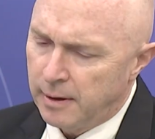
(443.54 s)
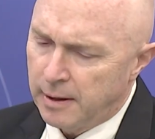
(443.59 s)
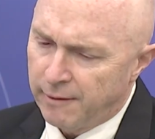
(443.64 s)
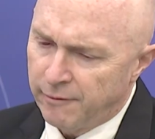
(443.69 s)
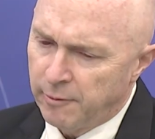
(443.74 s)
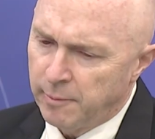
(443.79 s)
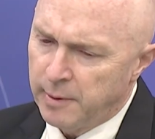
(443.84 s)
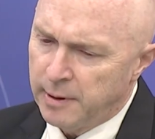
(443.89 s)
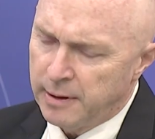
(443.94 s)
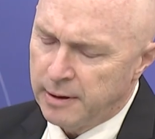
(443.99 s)

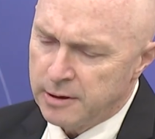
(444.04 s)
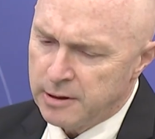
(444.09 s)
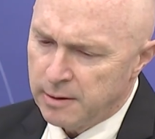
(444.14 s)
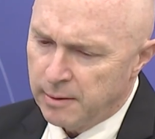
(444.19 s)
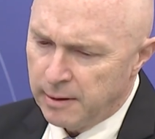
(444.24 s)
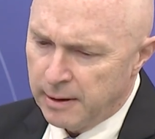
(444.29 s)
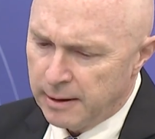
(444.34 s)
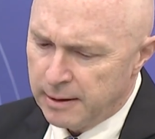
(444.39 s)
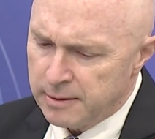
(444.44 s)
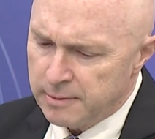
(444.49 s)
government
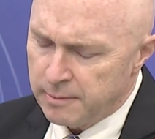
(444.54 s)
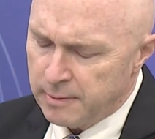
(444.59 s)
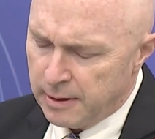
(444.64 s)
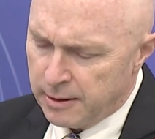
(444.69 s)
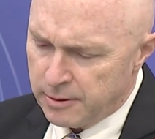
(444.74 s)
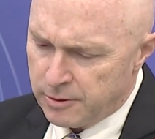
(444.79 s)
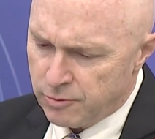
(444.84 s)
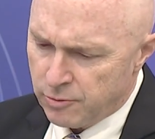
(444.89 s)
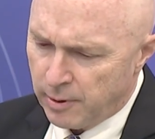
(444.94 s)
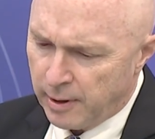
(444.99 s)

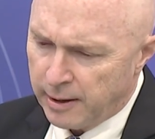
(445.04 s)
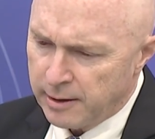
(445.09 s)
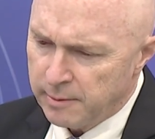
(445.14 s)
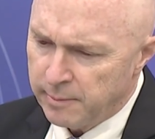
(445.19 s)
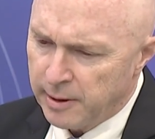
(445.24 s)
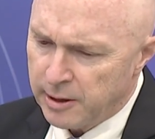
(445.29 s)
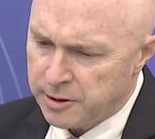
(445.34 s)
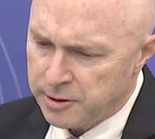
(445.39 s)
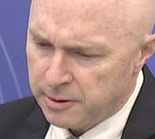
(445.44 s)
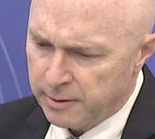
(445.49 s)
is trying to
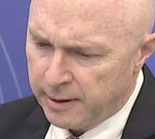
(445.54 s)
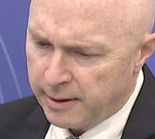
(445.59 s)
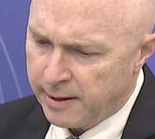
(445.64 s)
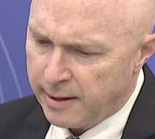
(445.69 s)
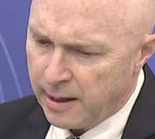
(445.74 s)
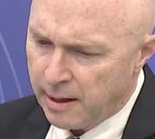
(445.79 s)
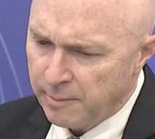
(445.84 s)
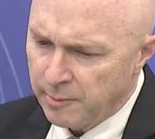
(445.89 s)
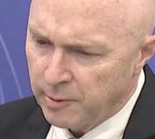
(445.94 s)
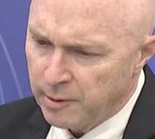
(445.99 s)
make sure that
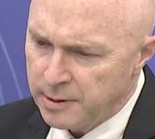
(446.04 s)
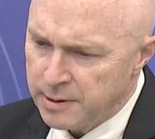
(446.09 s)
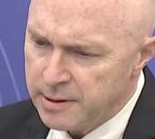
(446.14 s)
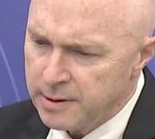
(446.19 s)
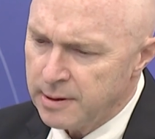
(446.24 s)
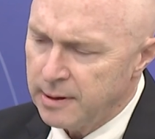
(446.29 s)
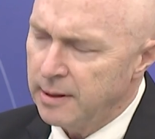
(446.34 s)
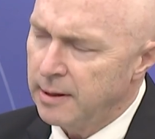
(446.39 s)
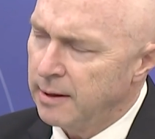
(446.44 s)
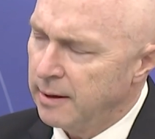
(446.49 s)
cameras